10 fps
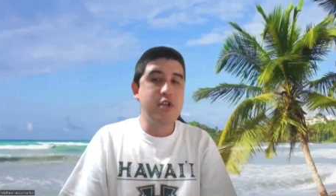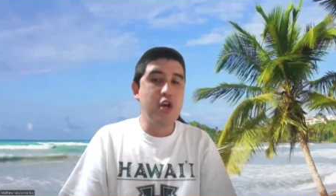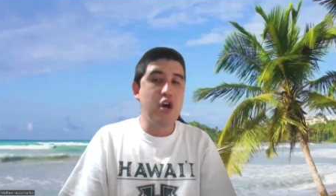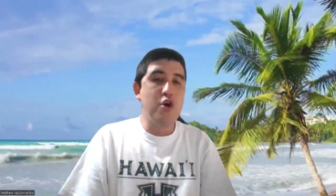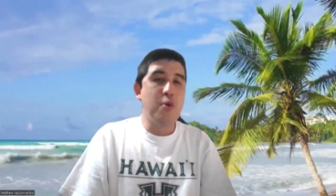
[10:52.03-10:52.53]
But
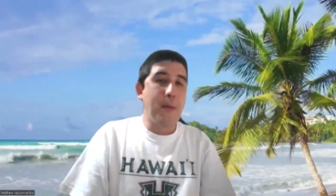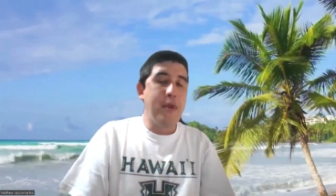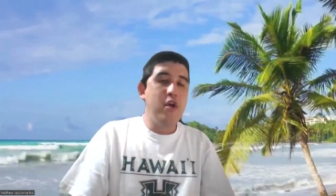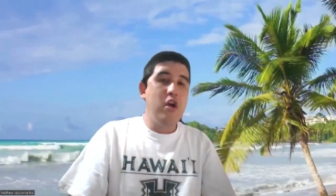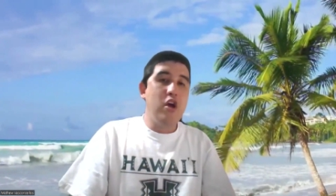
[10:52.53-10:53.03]
still,
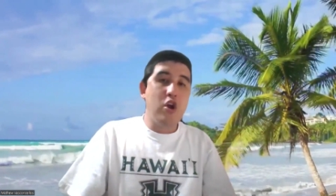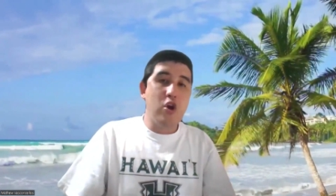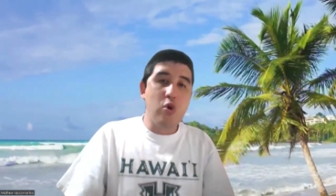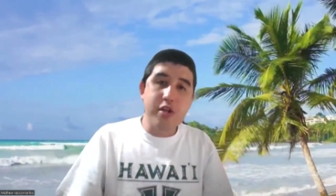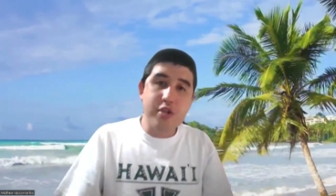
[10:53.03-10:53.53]

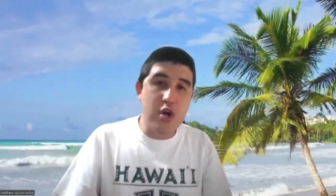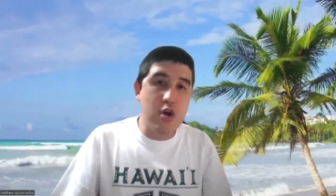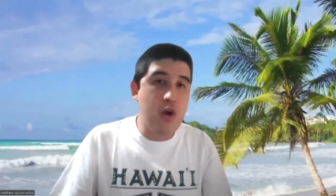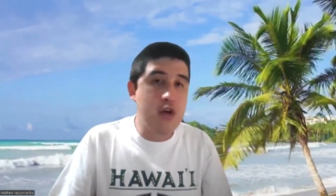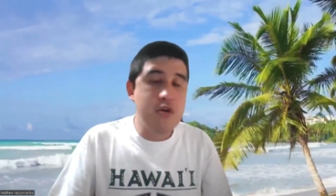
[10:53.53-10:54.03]
quick
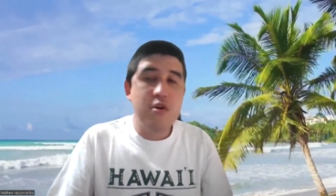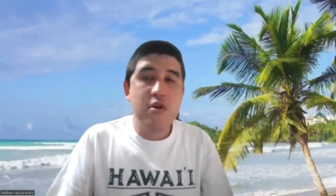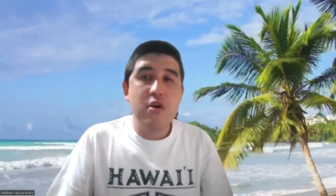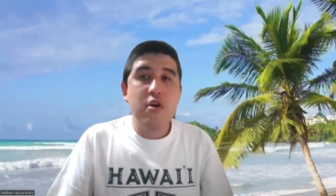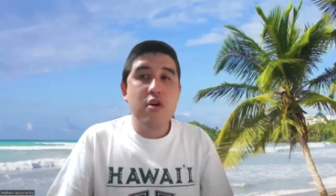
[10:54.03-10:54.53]
turnaround.
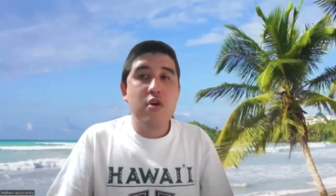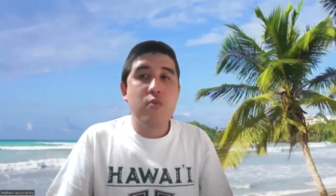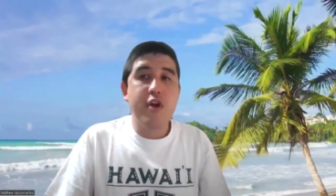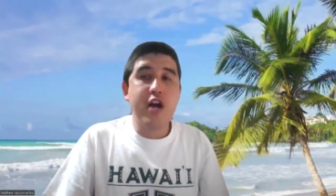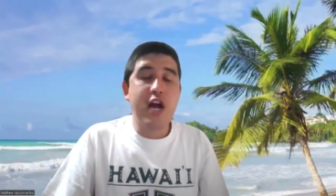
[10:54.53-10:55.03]

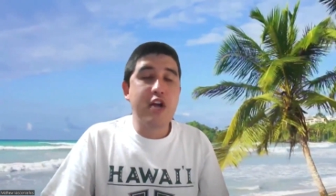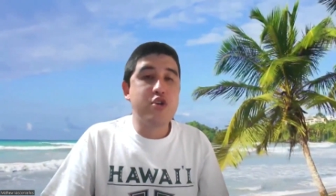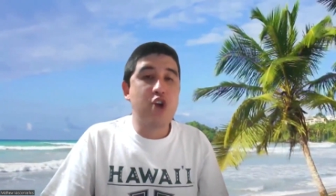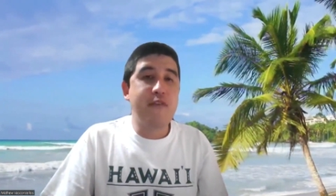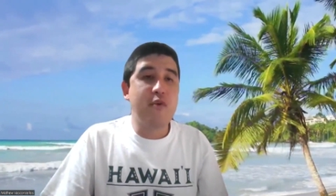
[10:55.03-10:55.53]
We've got
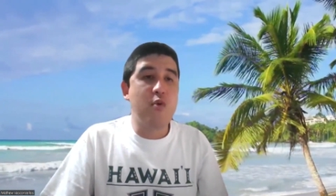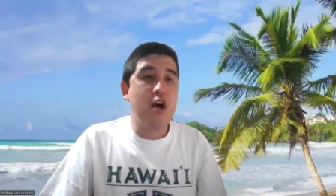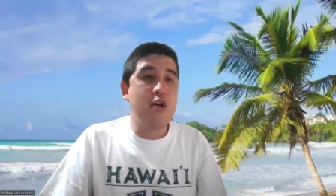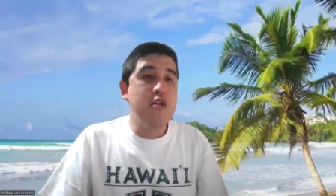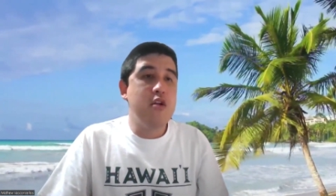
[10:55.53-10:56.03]
to travel
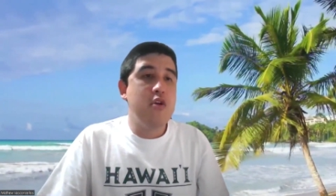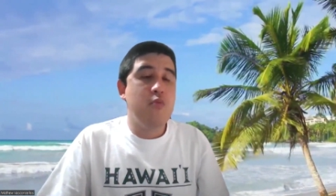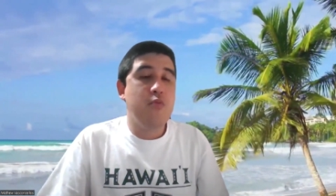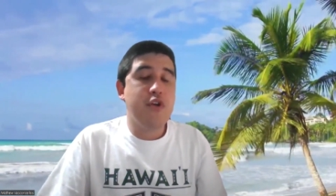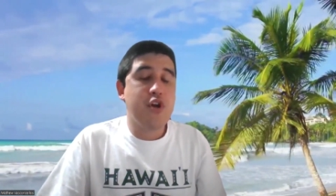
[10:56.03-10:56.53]
well.
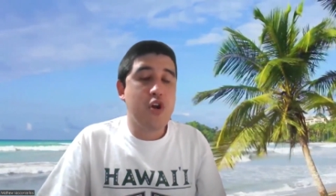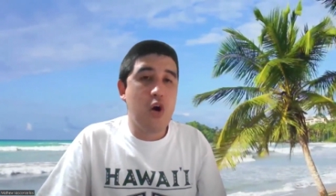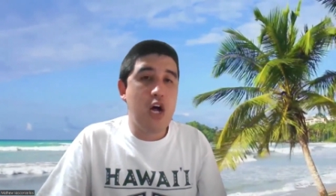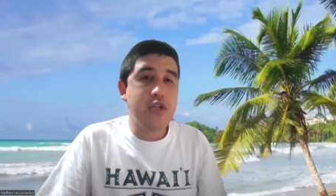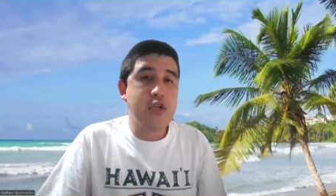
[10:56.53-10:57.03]
We
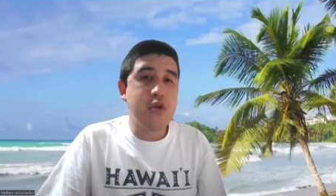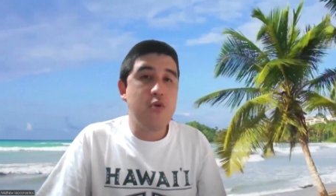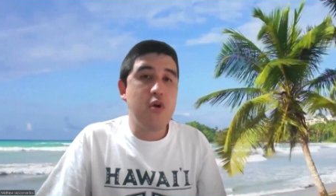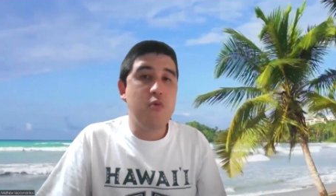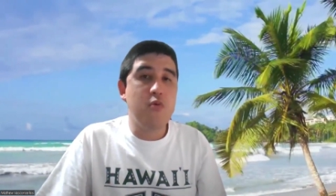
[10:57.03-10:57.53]
go on
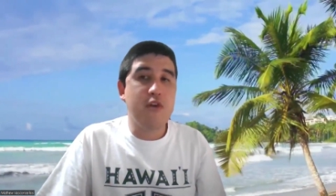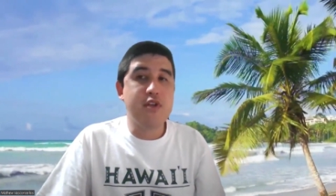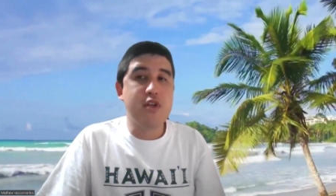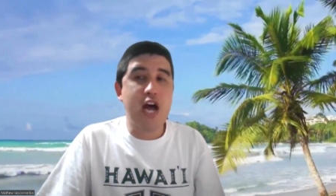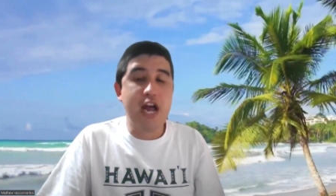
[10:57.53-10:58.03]
to
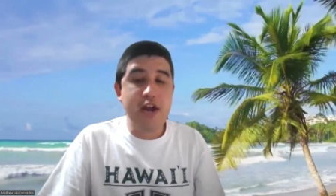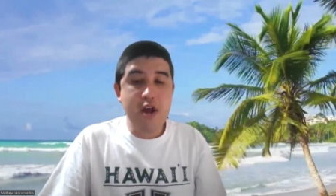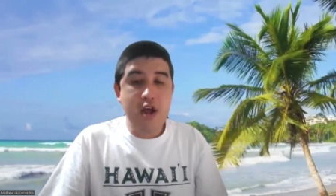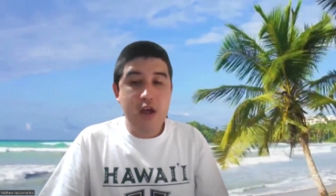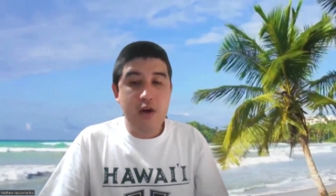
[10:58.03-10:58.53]

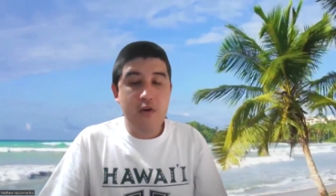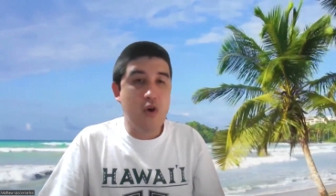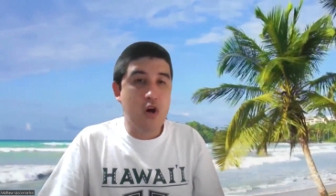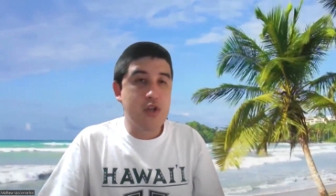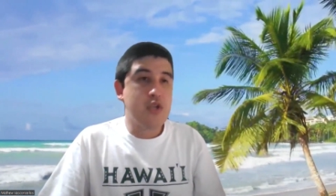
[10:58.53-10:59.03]
Riverside. And
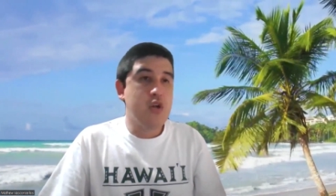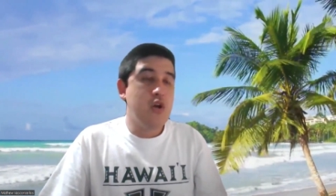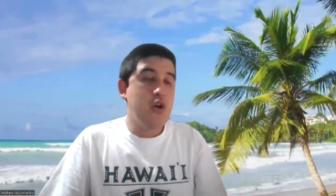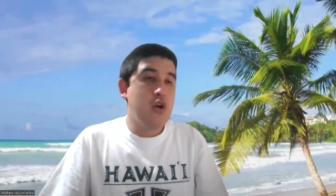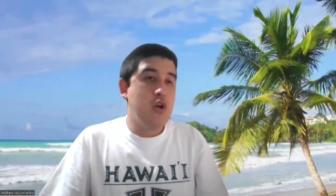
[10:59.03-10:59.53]
of course,
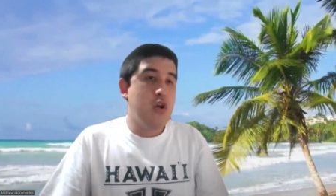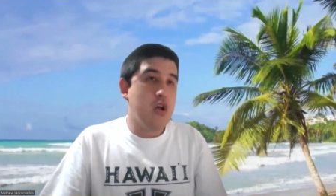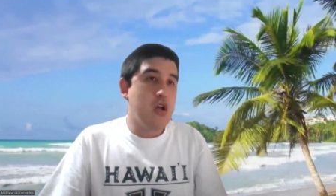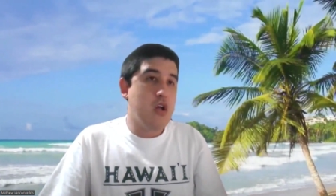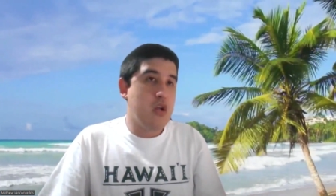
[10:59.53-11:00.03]

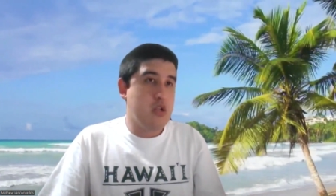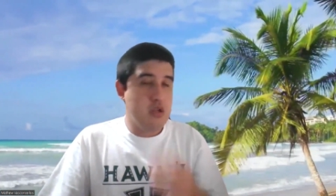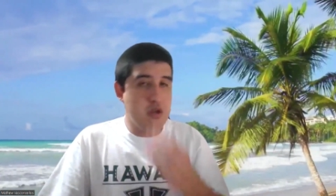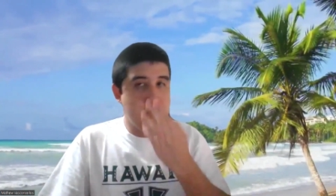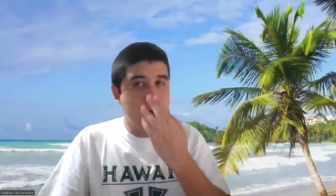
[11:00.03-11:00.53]

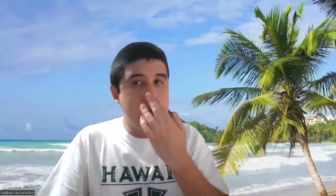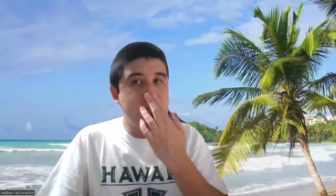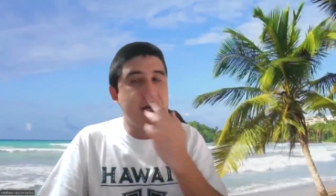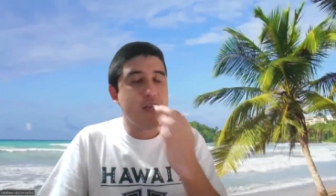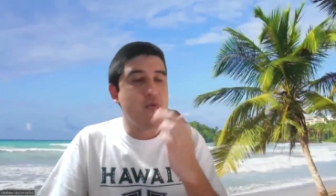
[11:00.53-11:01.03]

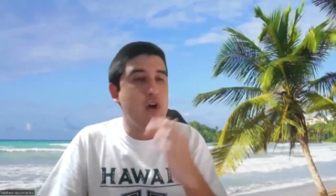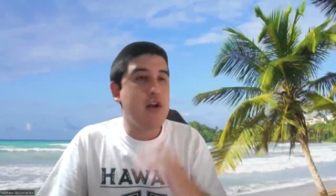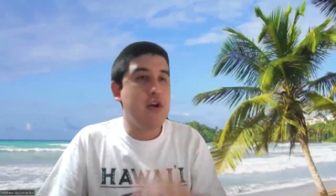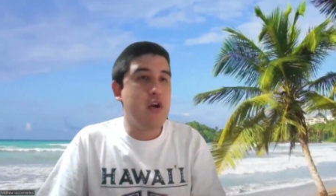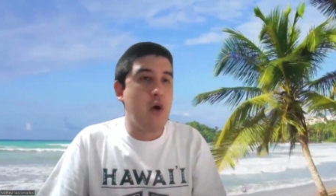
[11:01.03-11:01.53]
this is
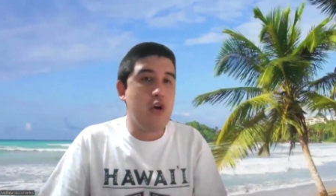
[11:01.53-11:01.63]
what